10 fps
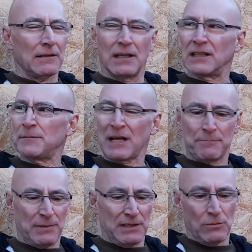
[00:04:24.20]
and there might
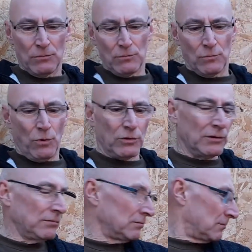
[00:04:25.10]
be 1
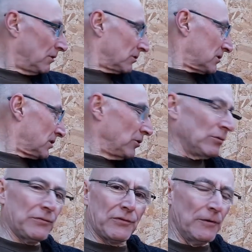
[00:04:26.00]
or 2
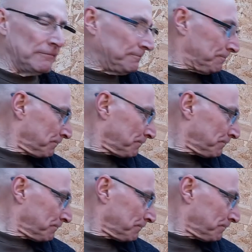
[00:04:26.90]
from